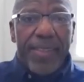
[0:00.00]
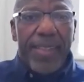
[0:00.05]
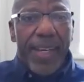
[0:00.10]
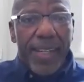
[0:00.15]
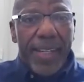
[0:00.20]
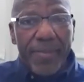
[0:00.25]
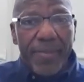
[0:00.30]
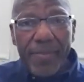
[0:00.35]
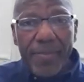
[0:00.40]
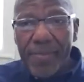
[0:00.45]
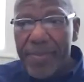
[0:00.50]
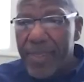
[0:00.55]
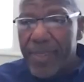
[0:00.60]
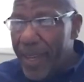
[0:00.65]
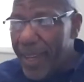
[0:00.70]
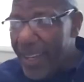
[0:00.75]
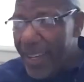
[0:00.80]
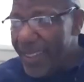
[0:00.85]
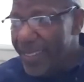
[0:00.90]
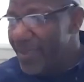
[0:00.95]
Now,
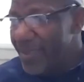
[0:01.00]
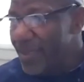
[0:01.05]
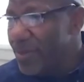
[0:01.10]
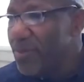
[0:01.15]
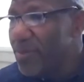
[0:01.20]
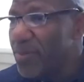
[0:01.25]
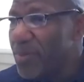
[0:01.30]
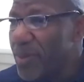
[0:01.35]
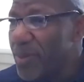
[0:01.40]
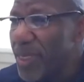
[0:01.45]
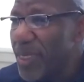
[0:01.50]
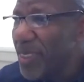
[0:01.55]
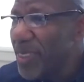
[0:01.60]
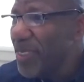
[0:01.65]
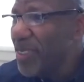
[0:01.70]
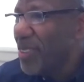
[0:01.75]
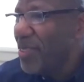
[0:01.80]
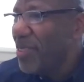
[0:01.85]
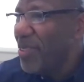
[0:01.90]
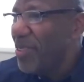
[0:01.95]
uh,
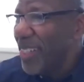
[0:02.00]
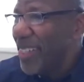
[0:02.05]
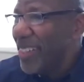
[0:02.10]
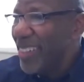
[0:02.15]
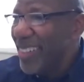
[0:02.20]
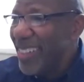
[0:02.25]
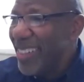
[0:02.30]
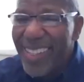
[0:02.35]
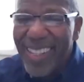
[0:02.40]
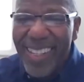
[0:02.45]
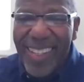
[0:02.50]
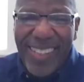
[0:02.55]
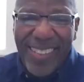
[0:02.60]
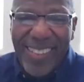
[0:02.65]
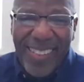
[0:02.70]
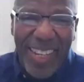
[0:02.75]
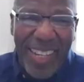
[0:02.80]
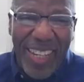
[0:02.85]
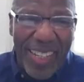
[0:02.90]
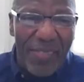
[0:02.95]
real quickly,
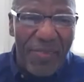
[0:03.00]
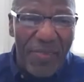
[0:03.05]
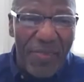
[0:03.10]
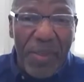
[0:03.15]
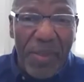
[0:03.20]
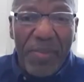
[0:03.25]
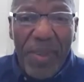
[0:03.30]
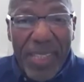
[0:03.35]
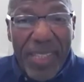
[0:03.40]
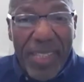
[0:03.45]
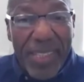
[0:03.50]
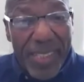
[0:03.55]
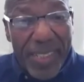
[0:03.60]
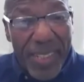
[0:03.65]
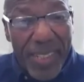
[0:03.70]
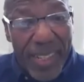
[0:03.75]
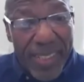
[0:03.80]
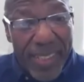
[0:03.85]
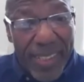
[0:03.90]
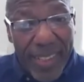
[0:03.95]
I'll take a few
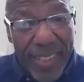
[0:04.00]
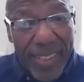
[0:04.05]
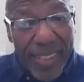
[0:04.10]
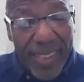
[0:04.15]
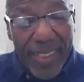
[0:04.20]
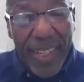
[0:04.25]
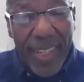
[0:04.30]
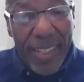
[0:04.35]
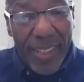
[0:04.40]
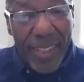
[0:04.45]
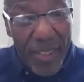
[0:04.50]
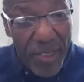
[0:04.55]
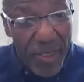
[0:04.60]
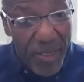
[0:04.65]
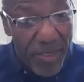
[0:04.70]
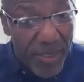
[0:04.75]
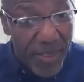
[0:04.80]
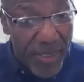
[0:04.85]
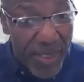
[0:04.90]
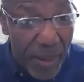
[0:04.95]
minutes just to tell
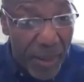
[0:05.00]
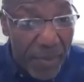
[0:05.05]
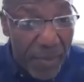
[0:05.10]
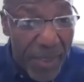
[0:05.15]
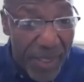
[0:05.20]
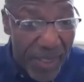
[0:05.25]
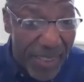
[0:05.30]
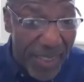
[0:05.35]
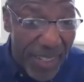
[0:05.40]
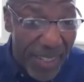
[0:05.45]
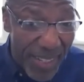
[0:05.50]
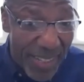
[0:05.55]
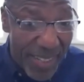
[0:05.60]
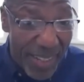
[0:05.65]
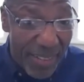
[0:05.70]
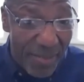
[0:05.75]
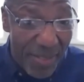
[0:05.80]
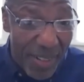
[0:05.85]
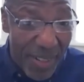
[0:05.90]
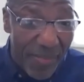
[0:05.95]
you some of the
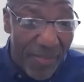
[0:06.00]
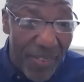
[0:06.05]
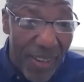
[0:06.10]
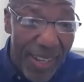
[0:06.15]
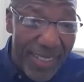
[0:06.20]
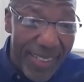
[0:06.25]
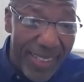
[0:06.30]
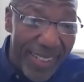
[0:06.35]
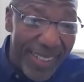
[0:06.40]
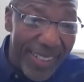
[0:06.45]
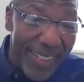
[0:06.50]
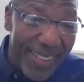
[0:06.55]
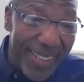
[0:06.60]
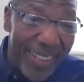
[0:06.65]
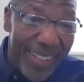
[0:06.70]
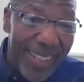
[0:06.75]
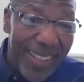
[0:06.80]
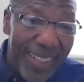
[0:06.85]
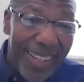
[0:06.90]
things that we're finding.